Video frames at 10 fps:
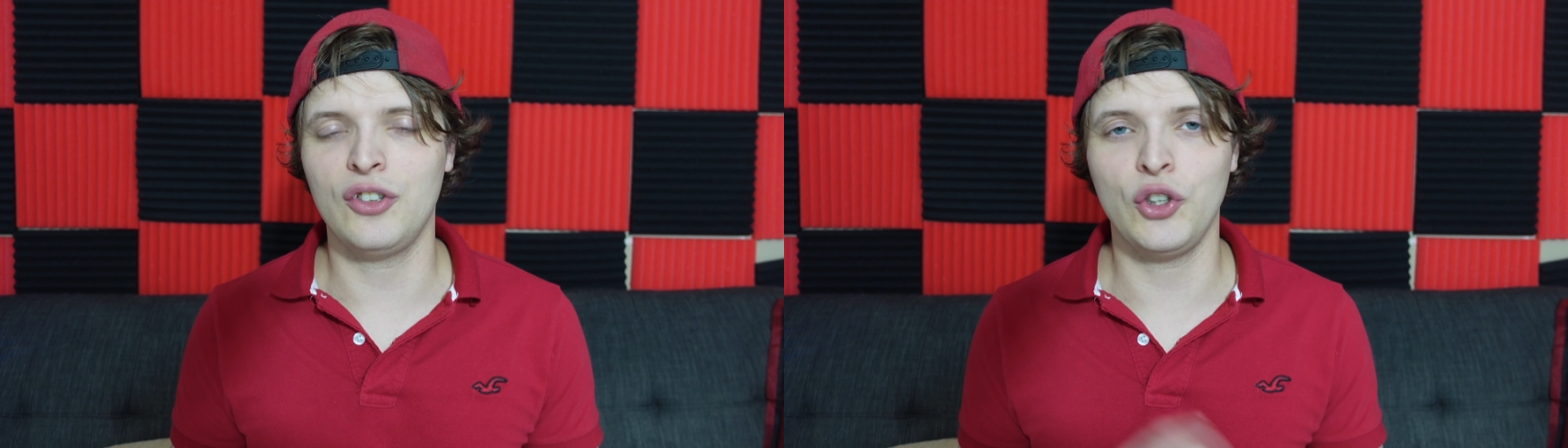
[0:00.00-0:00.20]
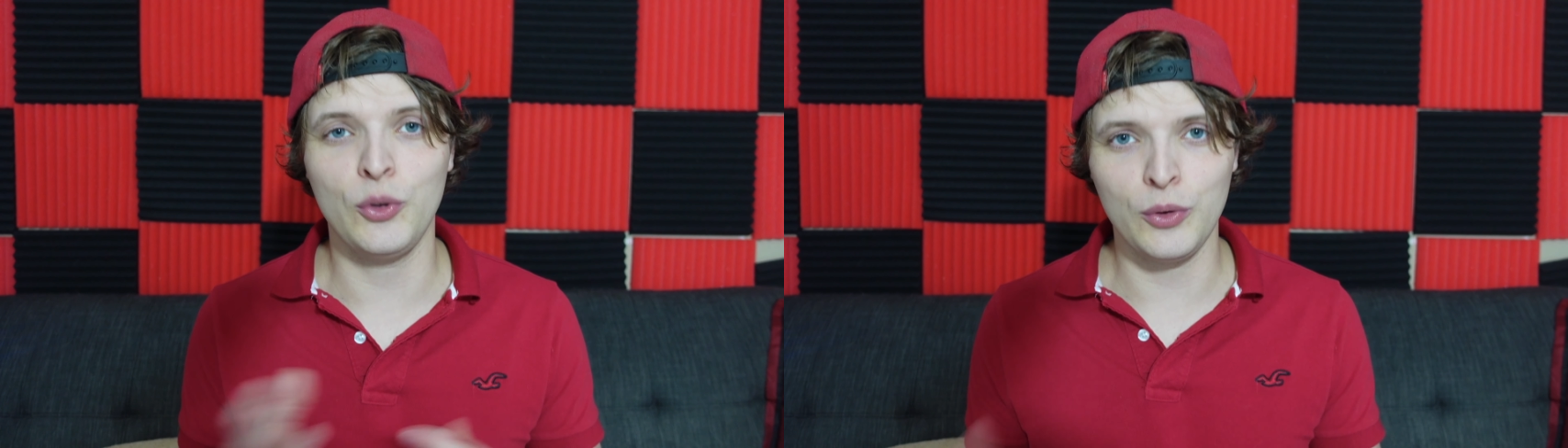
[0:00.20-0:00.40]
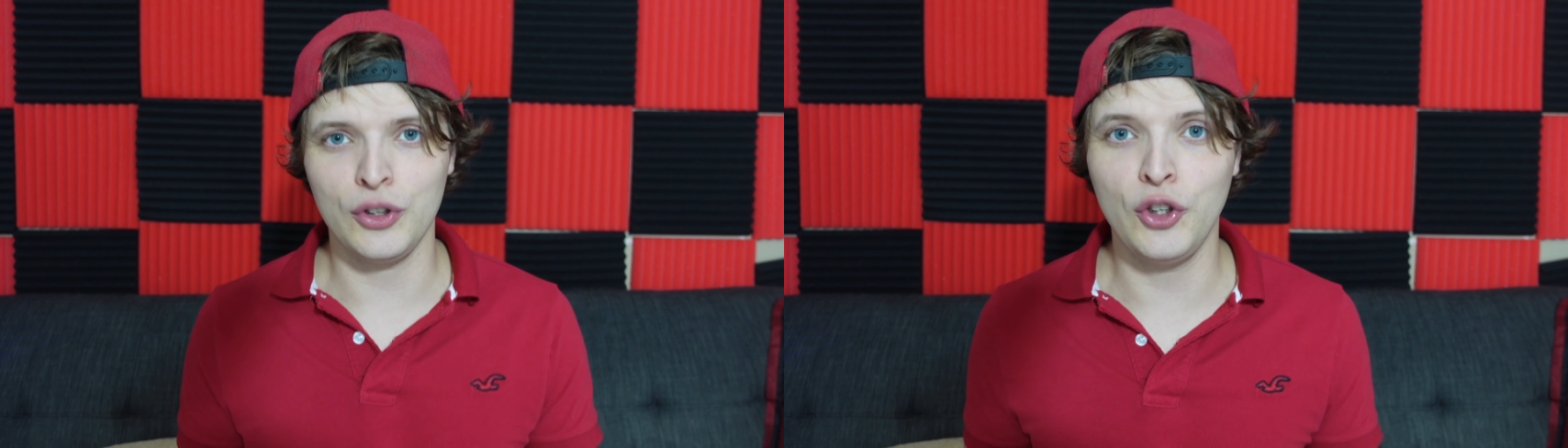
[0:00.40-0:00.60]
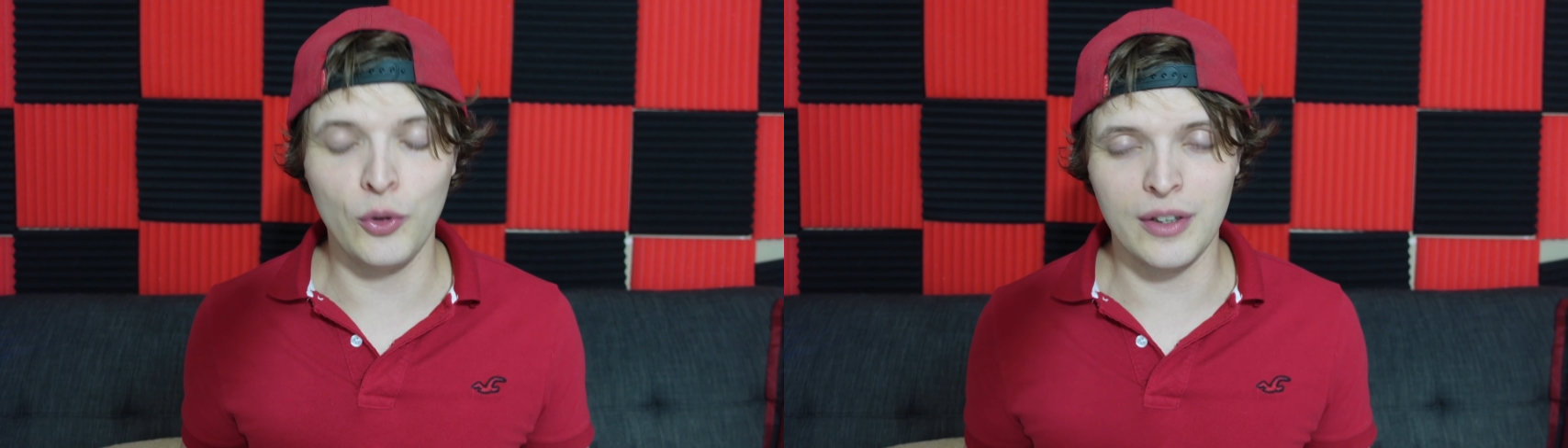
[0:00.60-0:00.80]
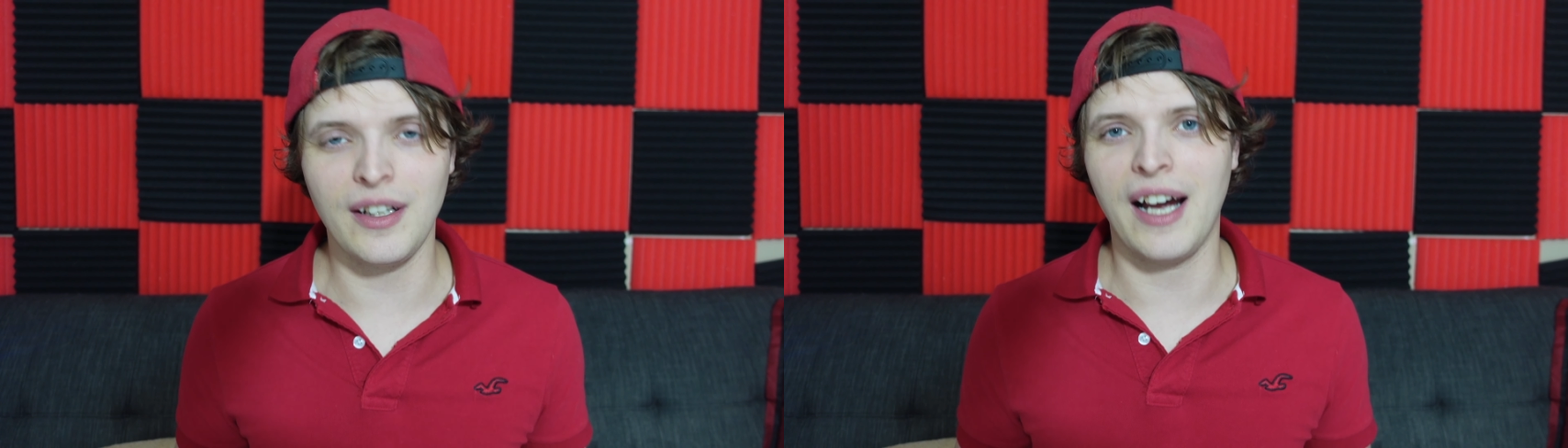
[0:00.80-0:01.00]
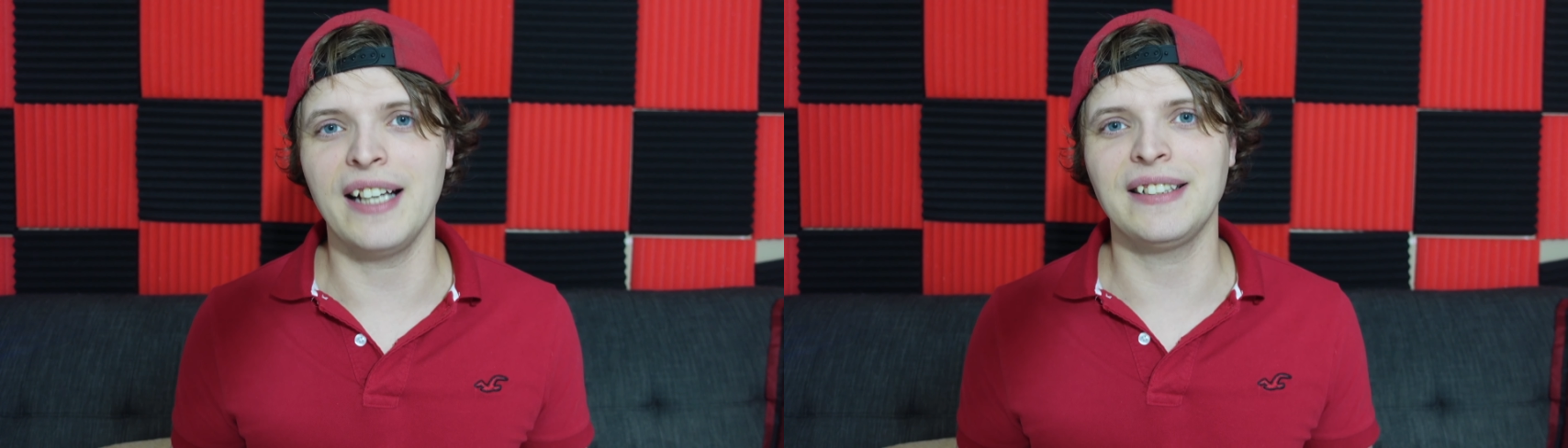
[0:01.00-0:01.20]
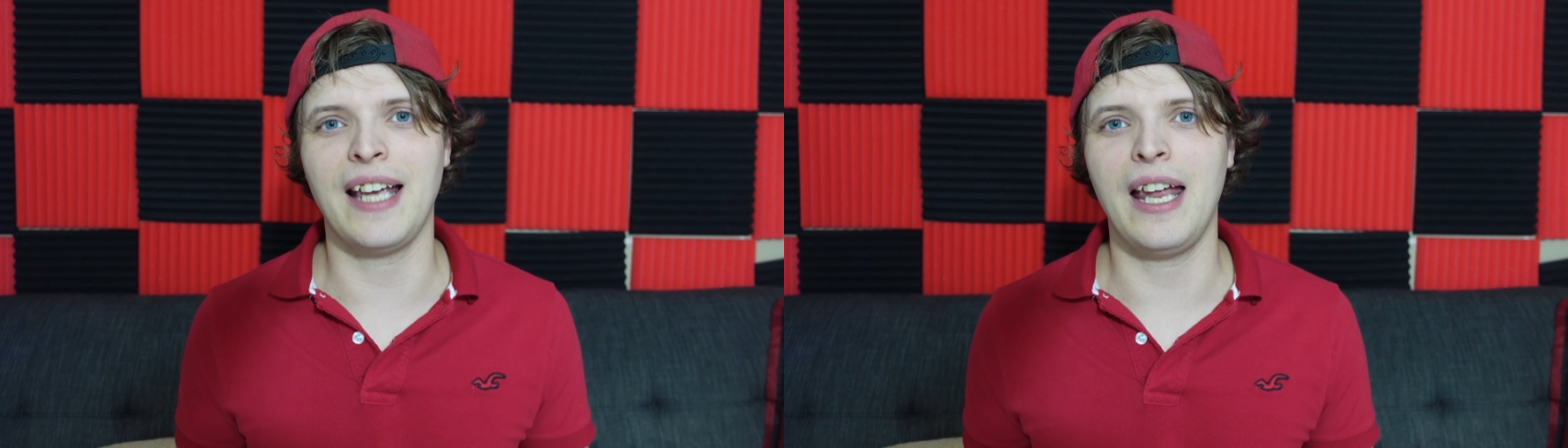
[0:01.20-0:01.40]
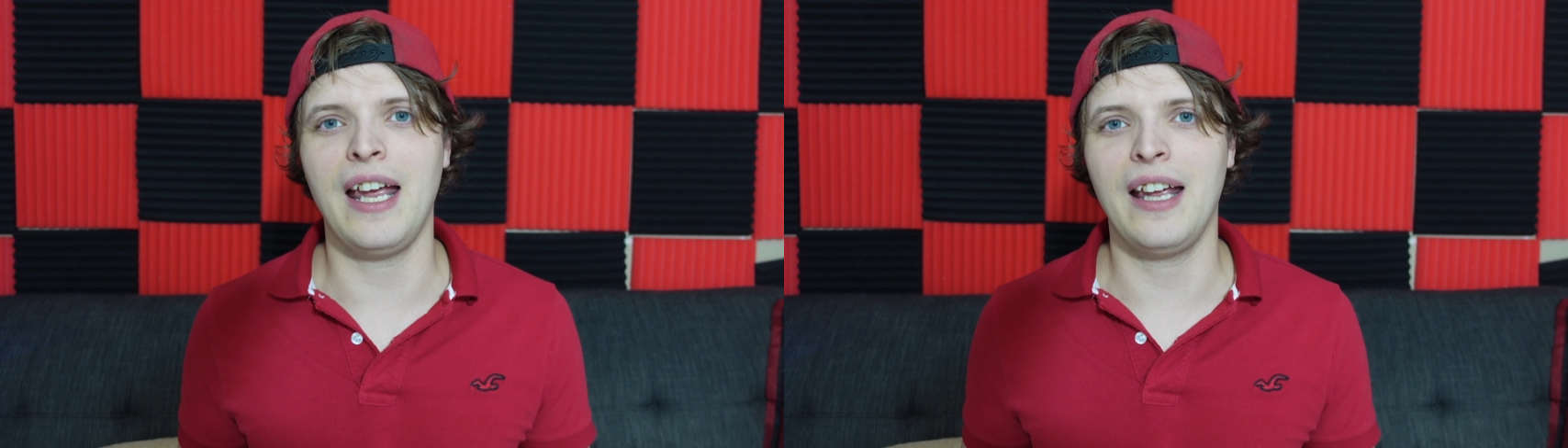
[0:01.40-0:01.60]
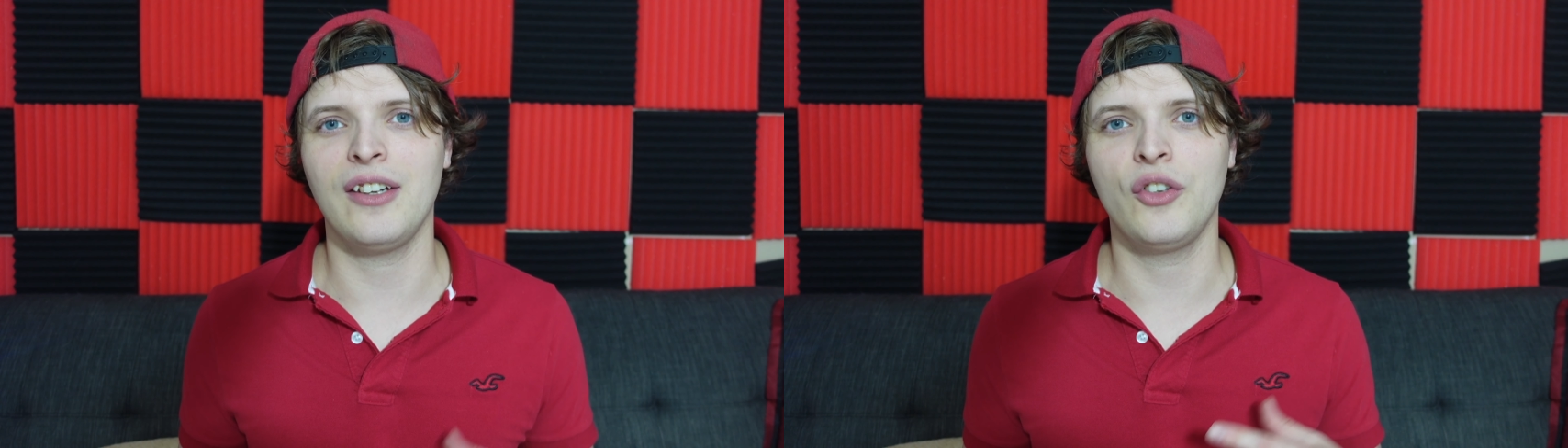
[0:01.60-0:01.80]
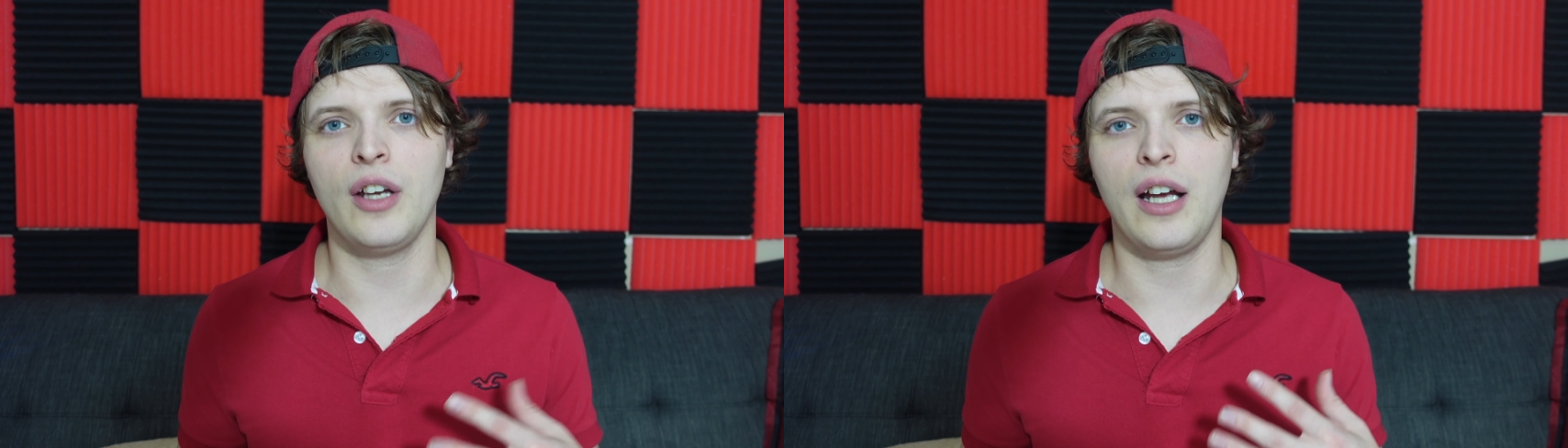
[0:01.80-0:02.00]
to utilize,
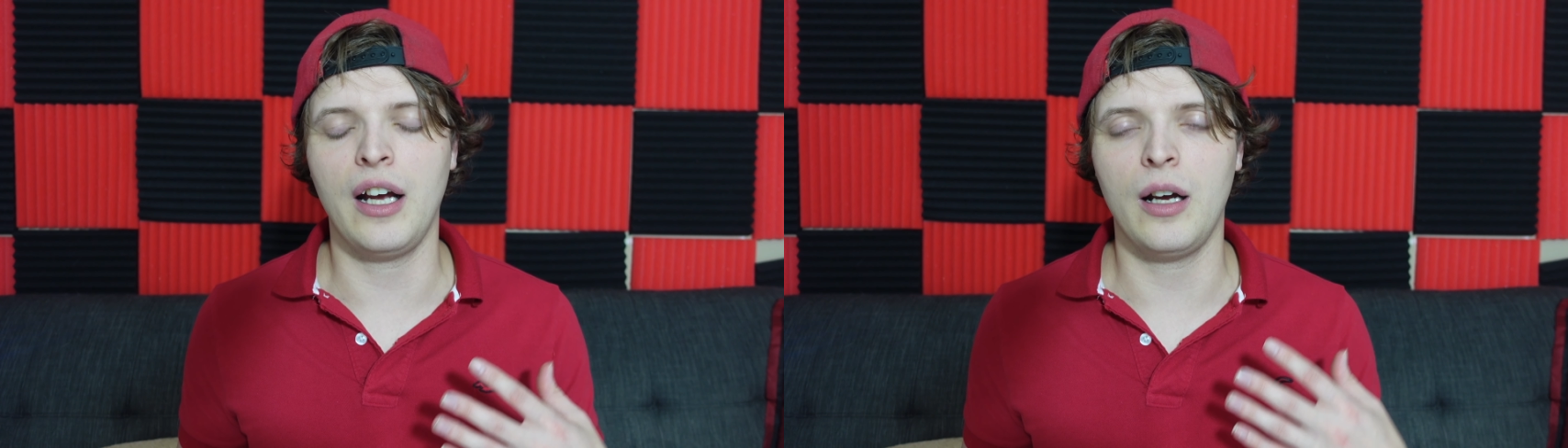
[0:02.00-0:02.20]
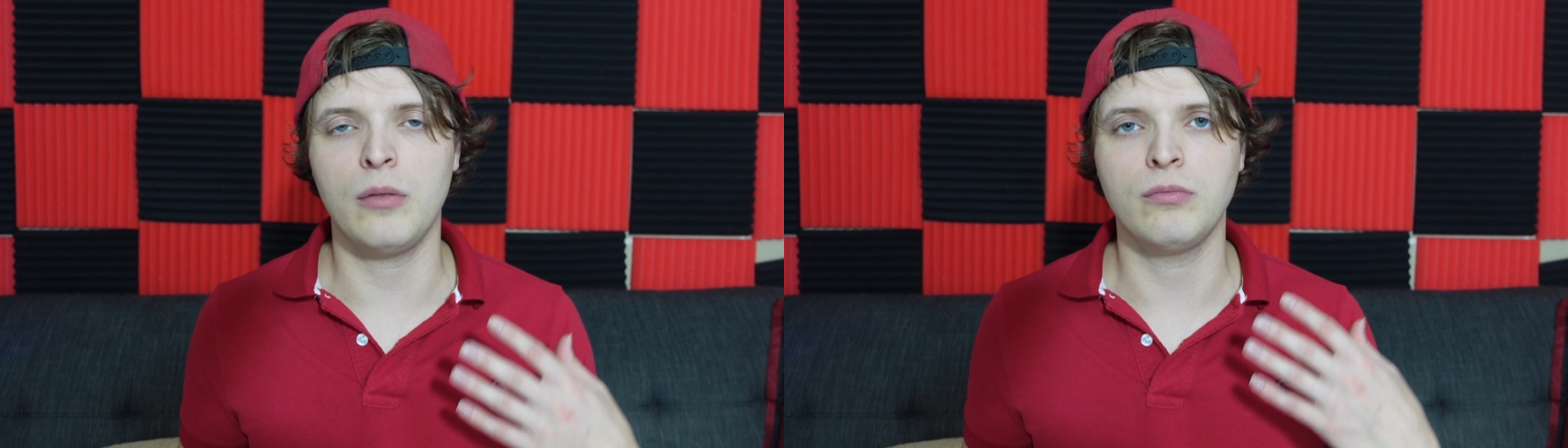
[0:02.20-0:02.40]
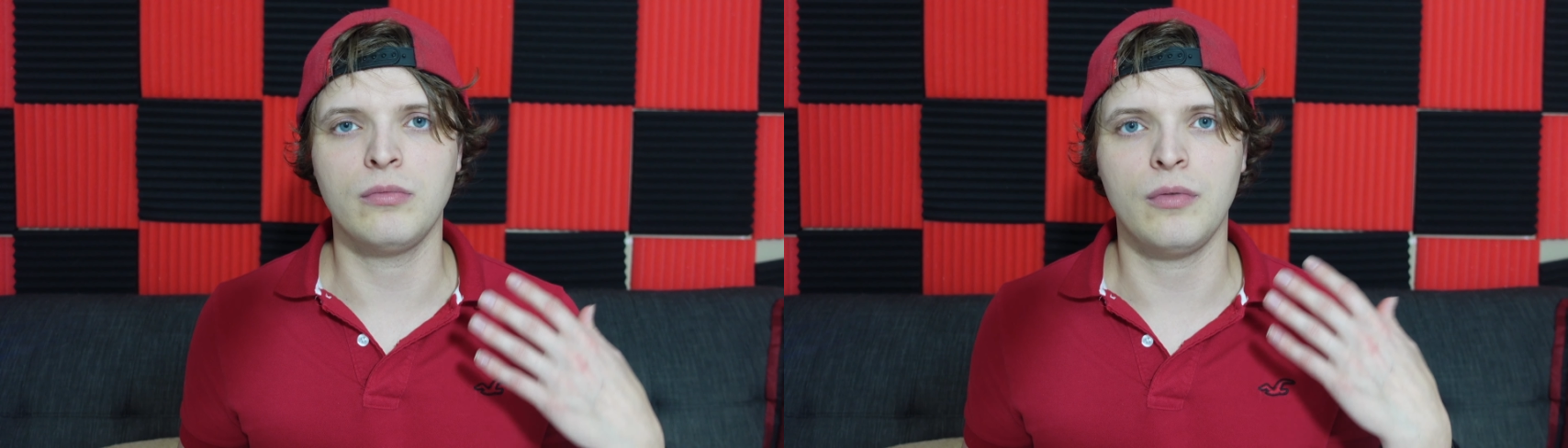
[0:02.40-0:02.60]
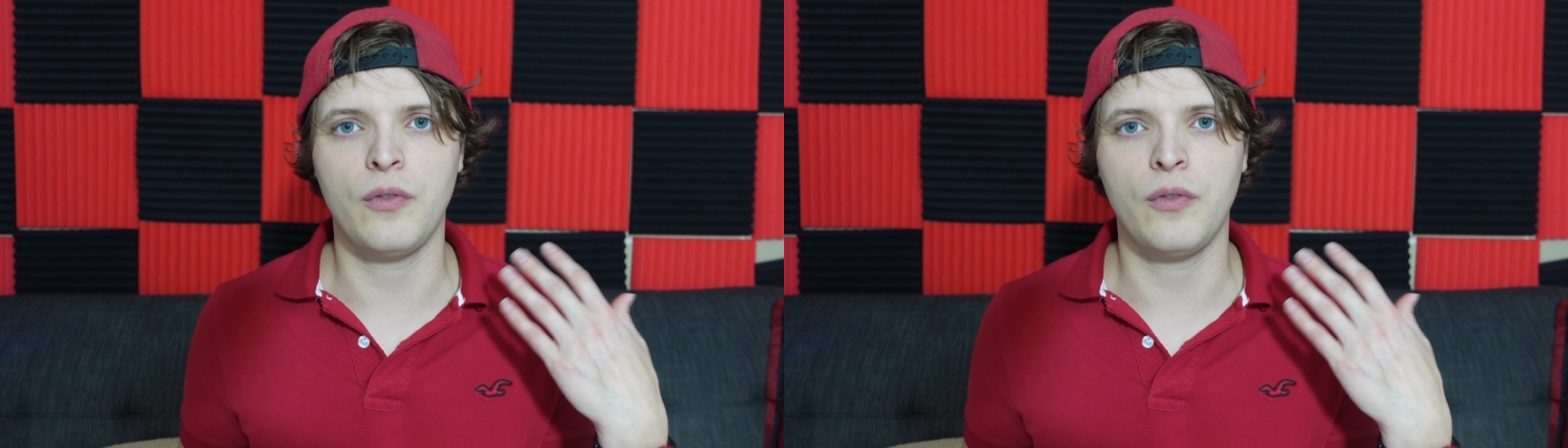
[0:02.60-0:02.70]
and um,